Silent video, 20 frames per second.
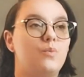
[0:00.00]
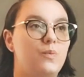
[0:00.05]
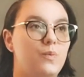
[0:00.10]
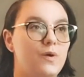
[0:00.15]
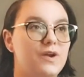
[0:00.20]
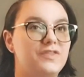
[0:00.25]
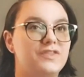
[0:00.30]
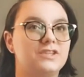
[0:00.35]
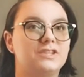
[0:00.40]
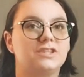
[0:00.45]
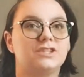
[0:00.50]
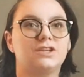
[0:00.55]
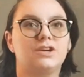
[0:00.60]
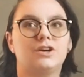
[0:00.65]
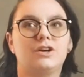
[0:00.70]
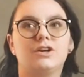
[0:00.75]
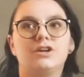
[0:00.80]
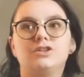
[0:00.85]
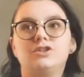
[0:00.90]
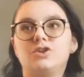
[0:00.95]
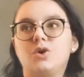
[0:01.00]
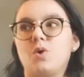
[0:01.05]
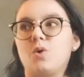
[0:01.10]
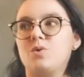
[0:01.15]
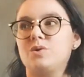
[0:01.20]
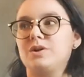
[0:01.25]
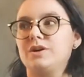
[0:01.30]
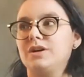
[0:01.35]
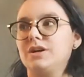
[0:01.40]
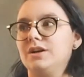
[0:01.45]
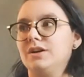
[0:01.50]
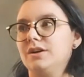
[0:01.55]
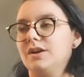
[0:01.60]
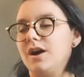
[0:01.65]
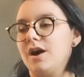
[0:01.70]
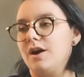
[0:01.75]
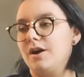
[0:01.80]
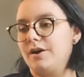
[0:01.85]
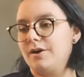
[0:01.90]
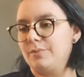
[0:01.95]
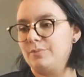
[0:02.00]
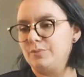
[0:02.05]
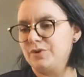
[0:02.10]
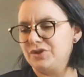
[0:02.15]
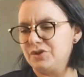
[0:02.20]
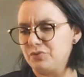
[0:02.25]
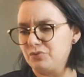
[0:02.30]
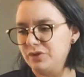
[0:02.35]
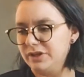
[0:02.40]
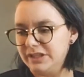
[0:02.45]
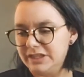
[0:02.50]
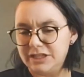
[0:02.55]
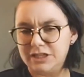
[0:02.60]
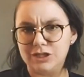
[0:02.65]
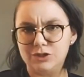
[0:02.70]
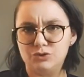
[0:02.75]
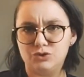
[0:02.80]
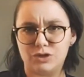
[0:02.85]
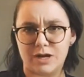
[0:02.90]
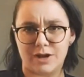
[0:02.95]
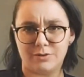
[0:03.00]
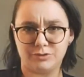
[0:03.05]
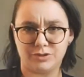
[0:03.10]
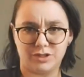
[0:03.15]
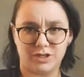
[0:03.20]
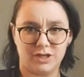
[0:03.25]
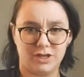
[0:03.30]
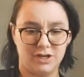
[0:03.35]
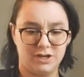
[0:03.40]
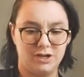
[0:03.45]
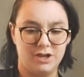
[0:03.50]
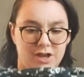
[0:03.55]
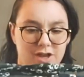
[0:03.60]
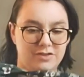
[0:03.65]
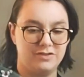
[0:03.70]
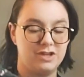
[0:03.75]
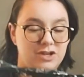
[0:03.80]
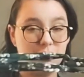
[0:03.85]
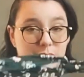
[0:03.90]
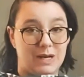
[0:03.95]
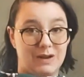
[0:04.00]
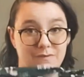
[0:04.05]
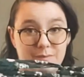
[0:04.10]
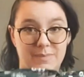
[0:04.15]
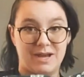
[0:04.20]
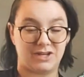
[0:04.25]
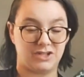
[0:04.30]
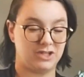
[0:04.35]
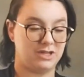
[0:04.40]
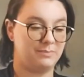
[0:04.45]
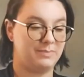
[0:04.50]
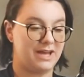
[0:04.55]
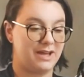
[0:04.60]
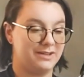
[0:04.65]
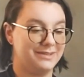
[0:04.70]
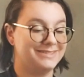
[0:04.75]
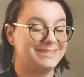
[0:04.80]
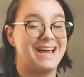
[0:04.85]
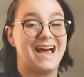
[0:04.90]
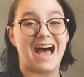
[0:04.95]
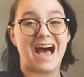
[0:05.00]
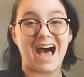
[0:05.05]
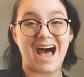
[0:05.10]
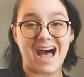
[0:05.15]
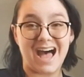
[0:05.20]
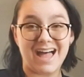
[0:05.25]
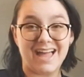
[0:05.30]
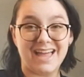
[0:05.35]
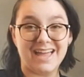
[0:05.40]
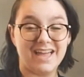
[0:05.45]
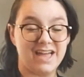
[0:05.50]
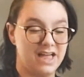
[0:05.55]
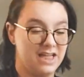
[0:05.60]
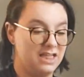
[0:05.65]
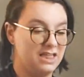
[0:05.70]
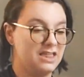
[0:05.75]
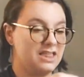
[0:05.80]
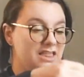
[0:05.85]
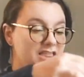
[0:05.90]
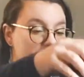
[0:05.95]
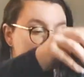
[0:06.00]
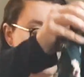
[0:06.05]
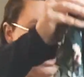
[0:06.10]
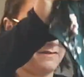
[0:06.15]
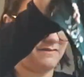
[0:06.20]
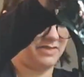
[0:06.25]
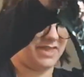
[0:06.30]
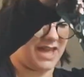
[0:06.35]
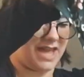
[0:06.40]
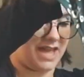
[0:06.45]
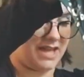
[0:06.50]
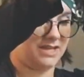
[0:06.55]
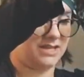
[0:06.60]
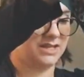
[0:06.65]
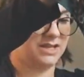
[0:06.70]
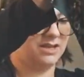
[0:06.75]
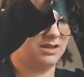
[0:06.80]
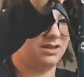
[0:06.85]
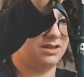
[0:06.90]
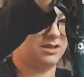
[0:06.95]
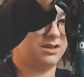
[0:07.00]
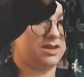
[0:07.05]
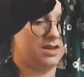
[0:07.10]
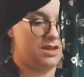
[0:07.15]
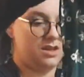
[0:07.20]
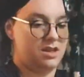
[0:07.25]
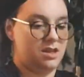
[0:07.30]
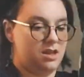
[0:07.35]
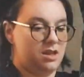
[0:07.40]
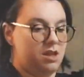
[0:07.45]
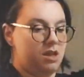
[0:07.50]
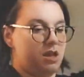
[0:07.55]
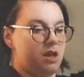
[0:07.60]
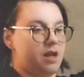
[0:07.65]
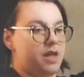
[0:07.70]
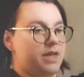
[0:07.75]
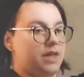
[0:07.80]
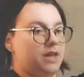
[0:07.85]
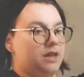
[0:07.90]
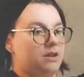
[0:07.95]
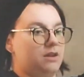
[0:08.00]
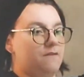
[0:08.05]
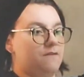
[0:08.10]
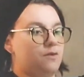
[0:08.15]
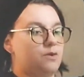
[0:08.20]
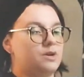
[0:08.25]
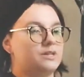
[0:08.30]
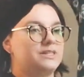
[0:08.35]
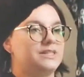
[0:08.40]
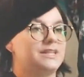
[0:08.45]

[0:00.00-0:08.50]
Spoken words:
with a skirt or with a really cute trouser, then you could have a matching belt. I love that. And of course,